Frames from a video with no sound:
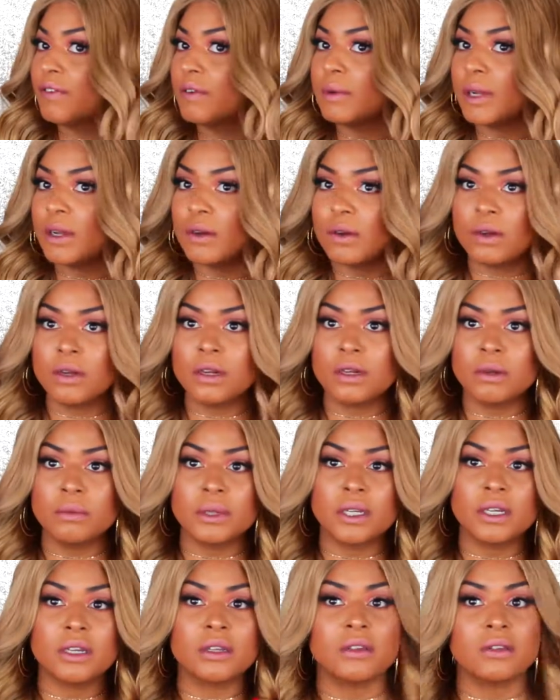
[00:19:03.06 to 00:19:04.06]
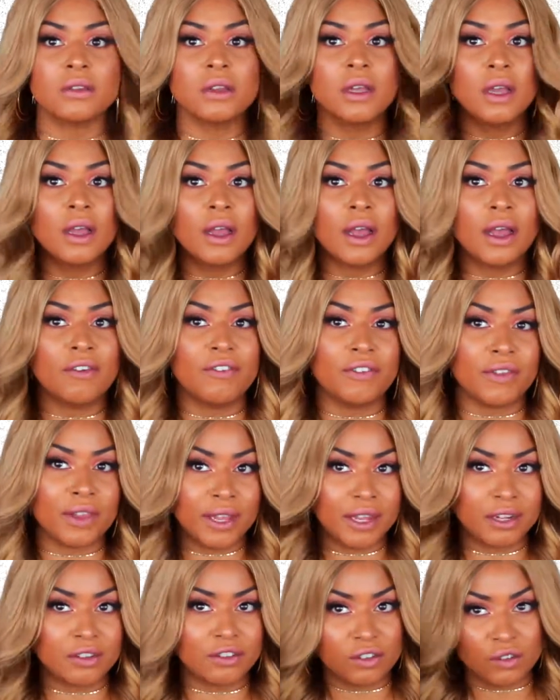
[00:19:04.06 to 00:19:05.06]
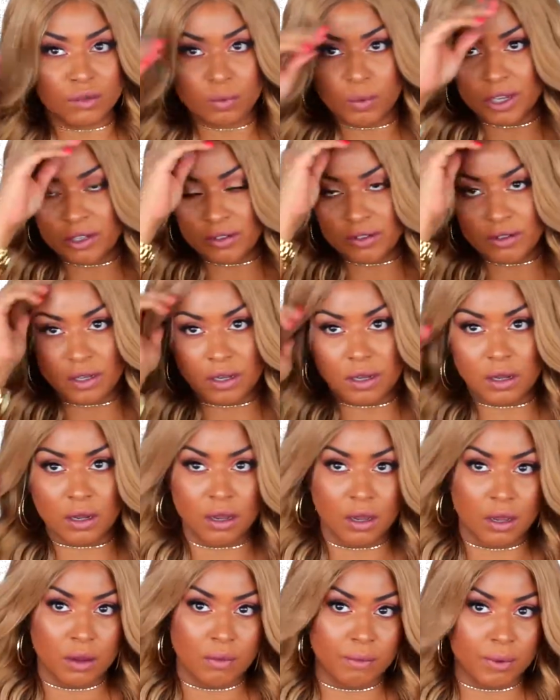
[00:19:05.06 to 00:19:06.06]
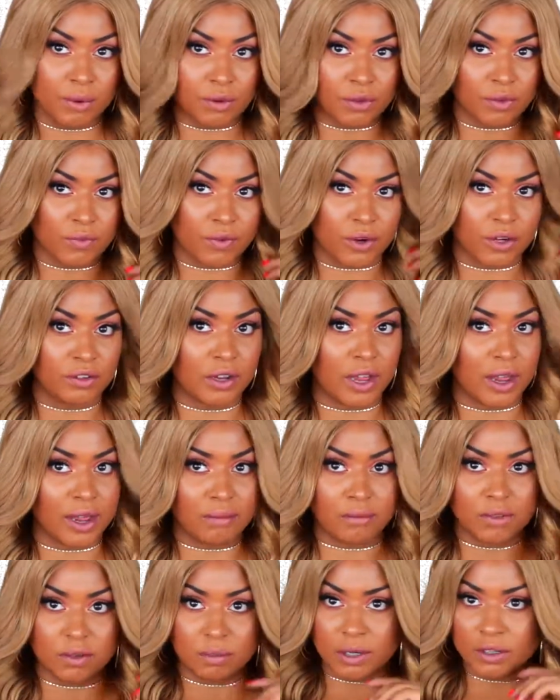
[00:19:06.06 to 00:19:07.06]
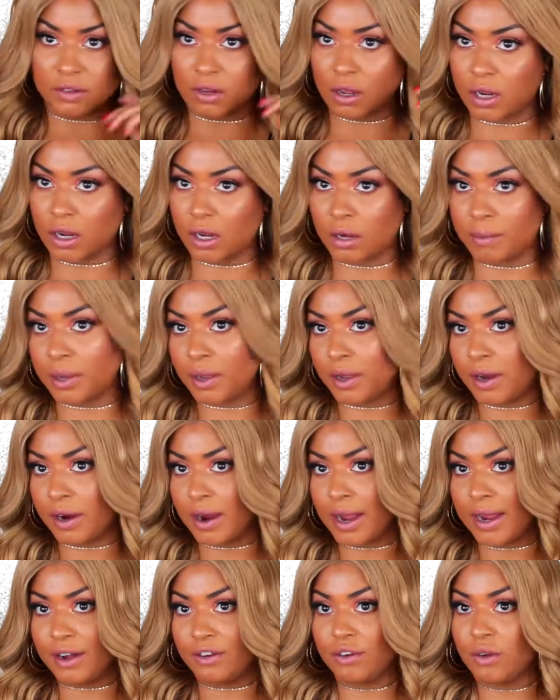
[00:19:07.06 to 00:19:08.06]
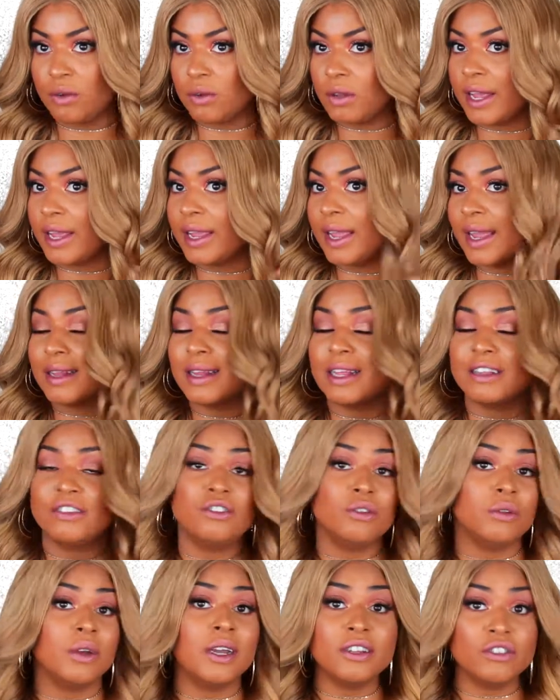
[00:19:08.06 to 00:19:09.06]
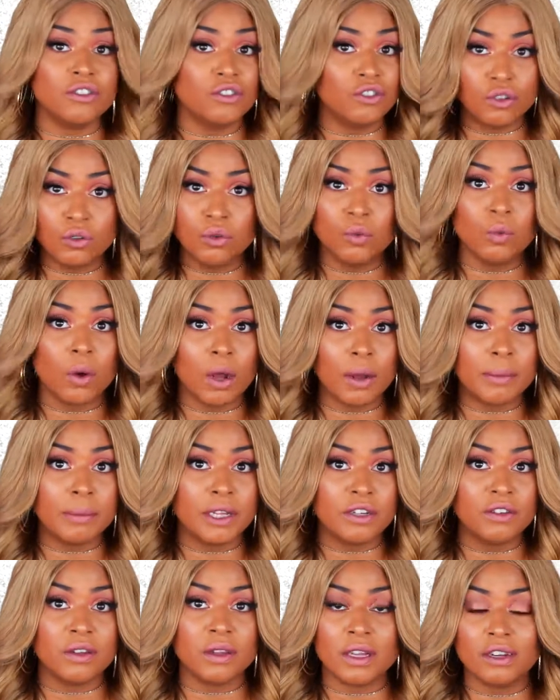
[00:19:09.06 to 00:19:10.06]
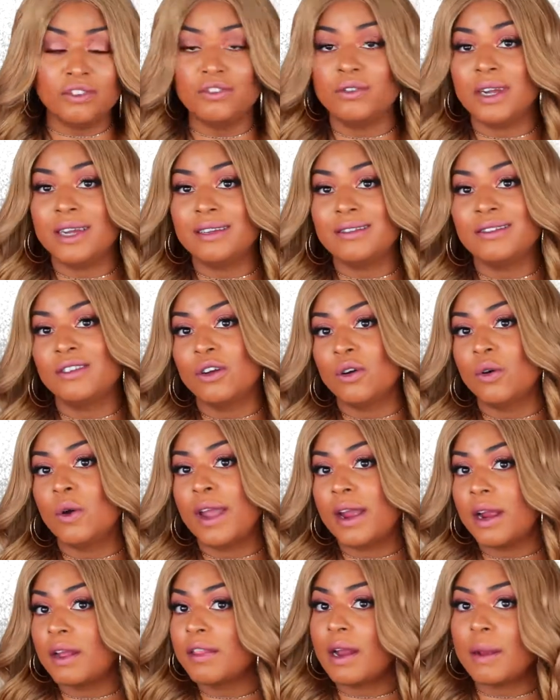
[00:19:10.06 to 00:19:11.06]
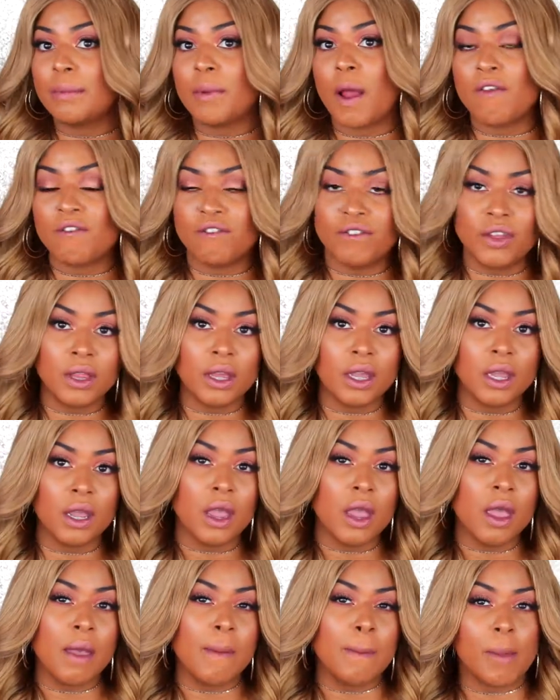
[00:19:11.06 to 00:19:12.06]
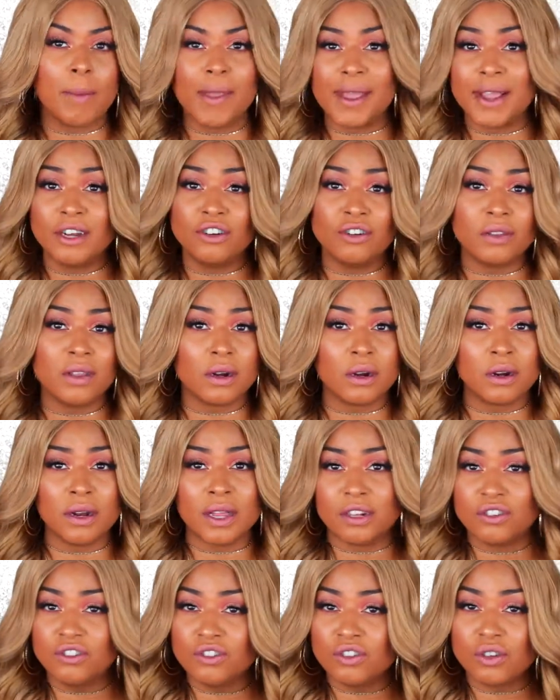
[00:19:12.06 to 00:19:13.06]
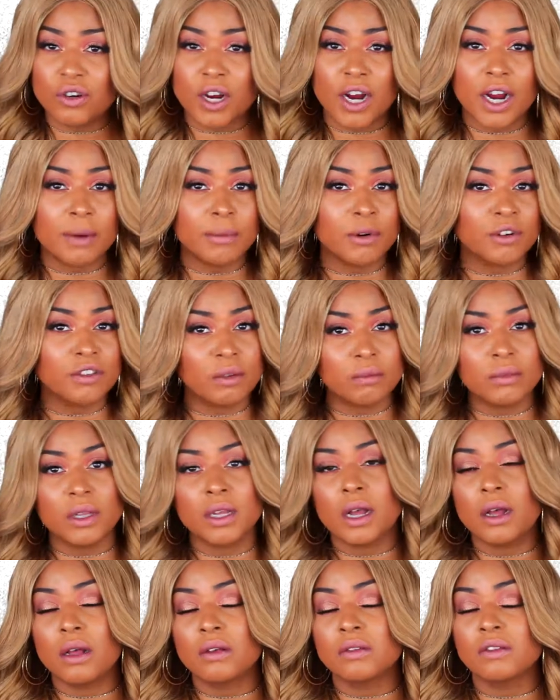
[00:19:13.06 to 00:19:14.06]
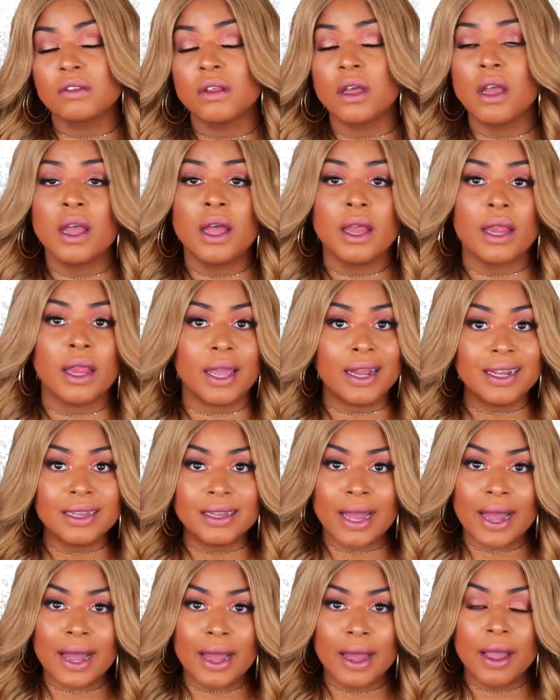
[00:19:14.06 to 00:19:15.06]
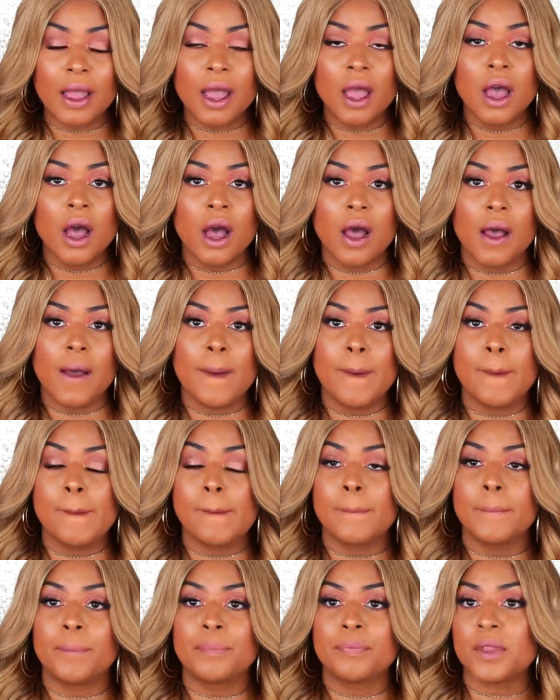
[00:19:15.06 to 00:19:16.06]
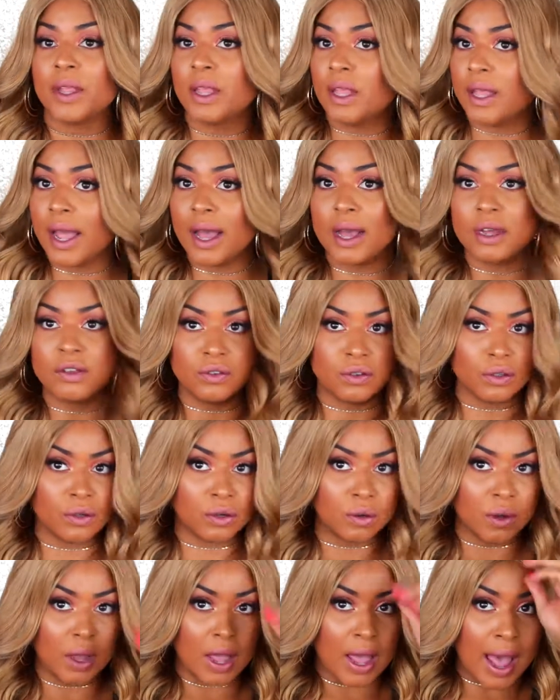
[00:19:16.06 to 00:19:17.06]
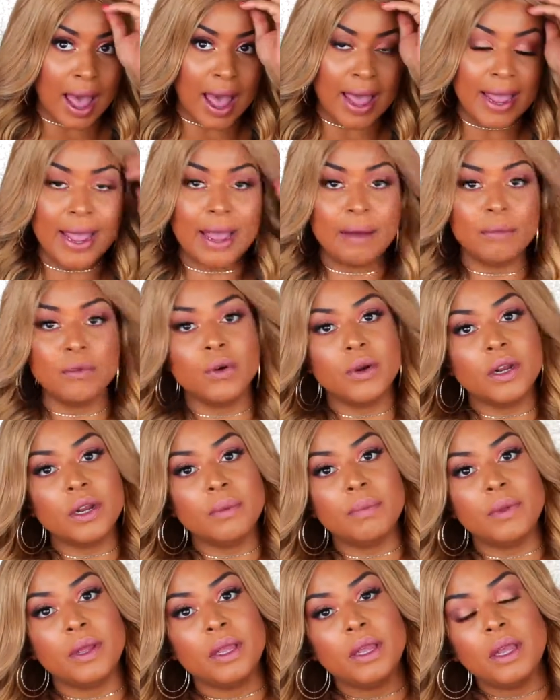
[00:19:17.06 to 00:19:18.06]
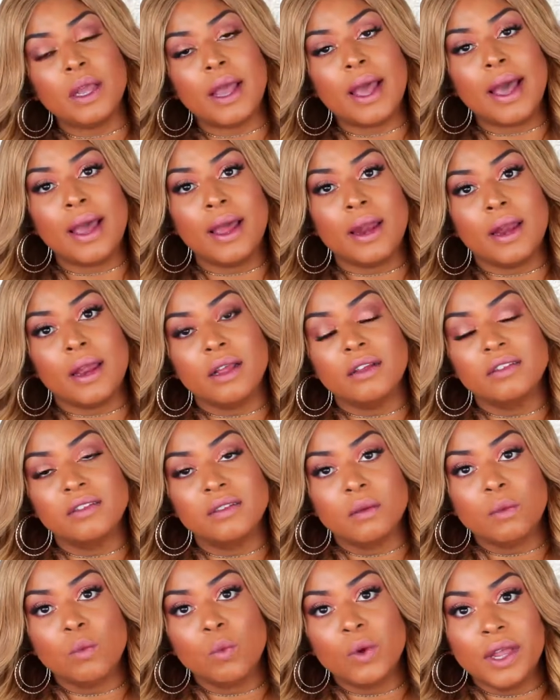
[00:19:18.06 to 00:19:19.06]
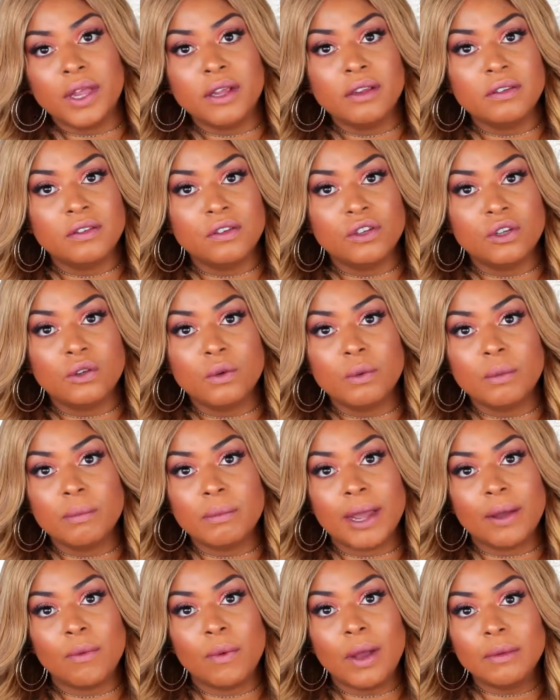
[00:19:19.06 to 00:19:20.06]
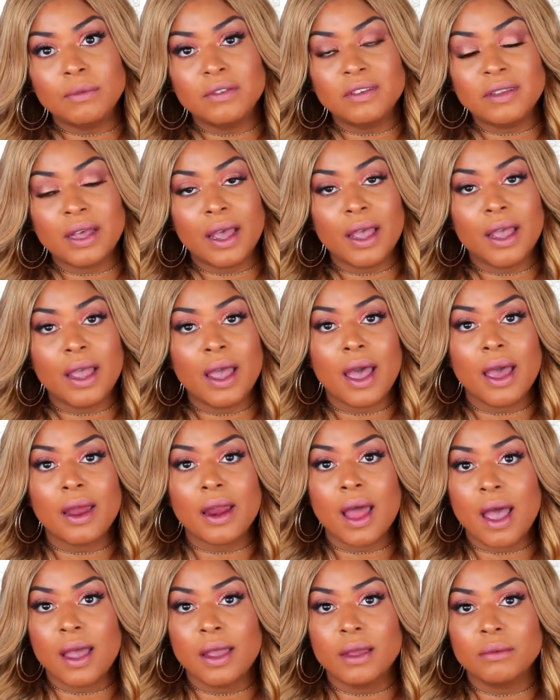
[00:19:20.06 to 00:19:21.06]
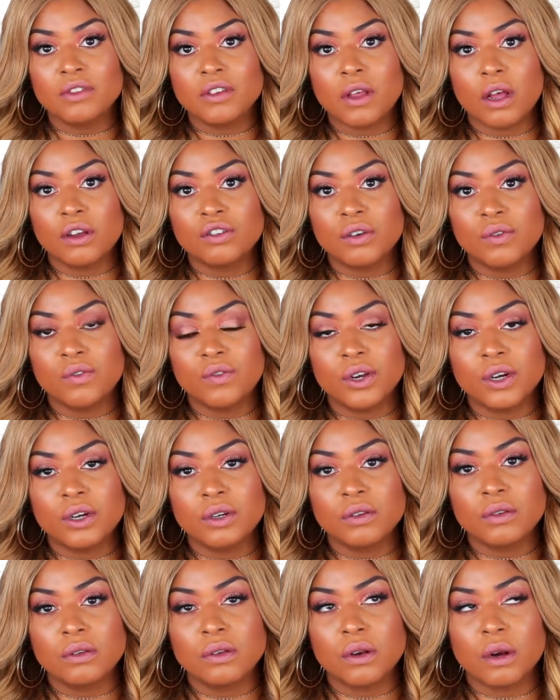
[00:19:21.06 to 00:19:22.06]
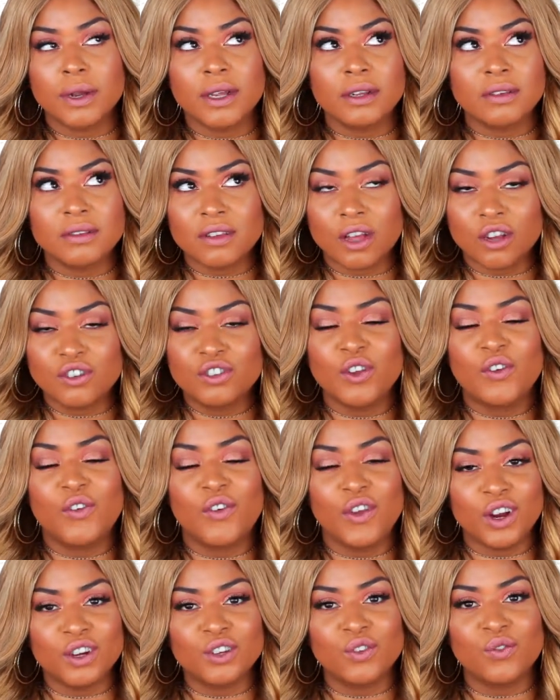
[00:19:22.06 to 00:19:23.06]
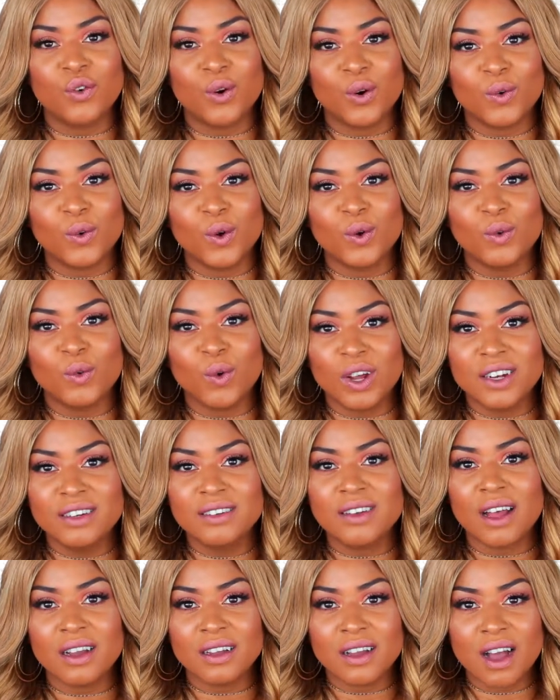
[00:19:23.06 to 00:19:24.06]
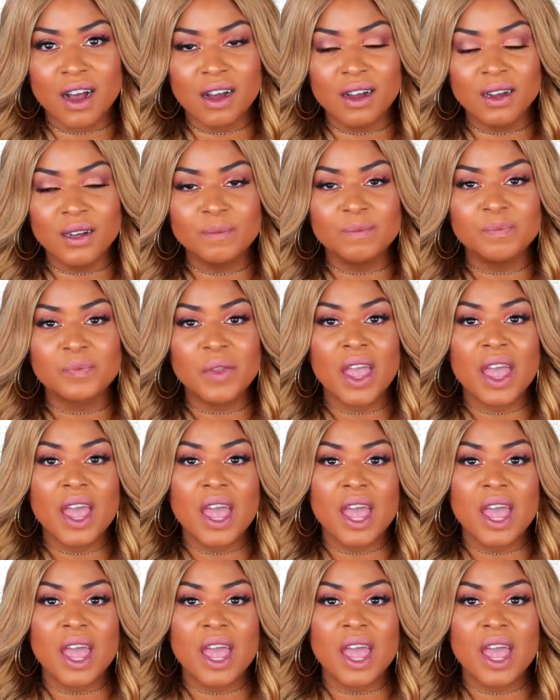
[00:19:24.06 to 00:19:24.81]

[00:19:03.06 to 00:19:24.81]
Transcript: from now on, because I feel like it's just wasting both of our times by talking about hair I don't like. Unless you guys do want me to let you guys know hair that I'm not feeling, maybe I can do them on Instagram or something else like that. Yeah, so I am going to be adding some wigs to my website at SashaFierce411.com,